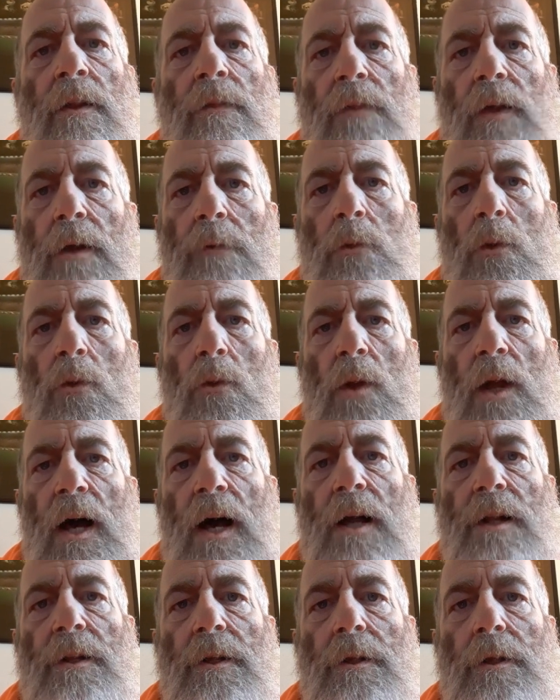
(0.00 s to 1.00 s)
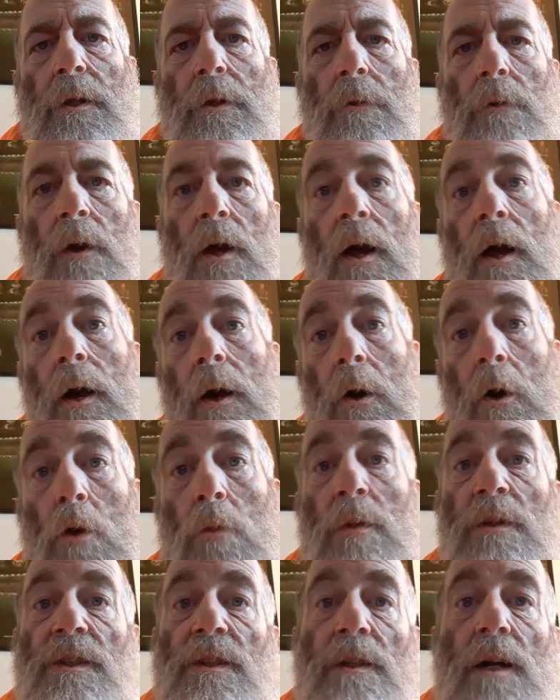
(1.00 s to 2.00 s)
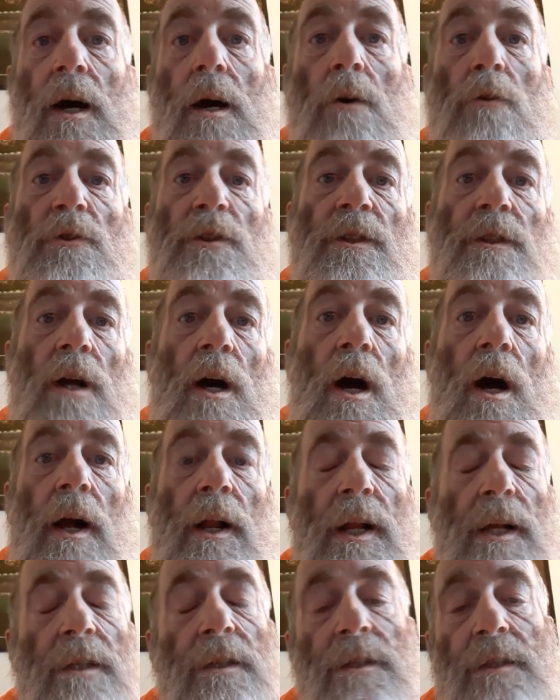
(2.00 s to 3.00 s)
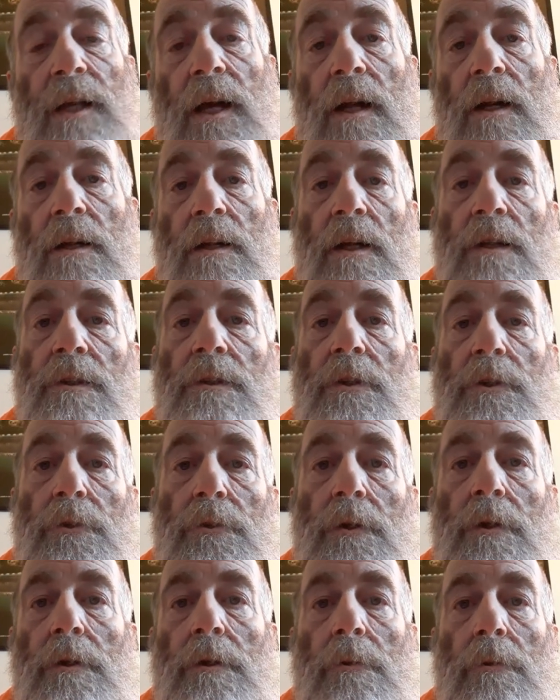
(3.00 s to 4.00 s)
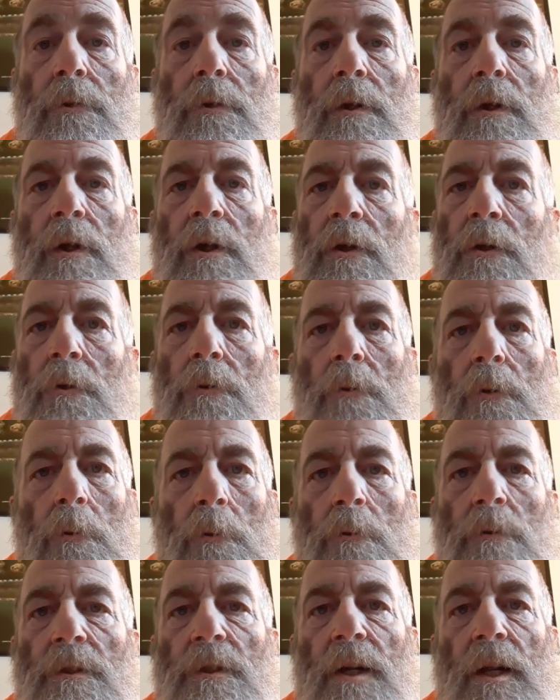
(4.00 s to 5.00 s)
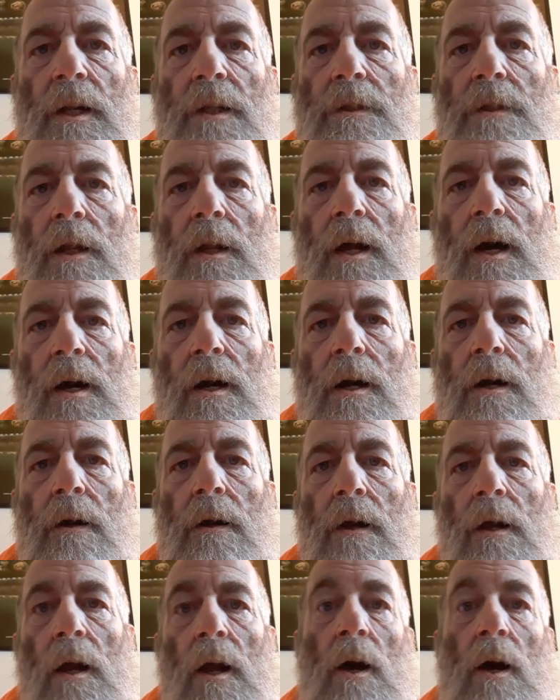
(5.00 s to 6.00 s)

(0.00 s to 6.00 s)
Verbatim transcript: They will lie to you. Oh, but Saul's not. He's telling us the truth. The Lord said he's a liar.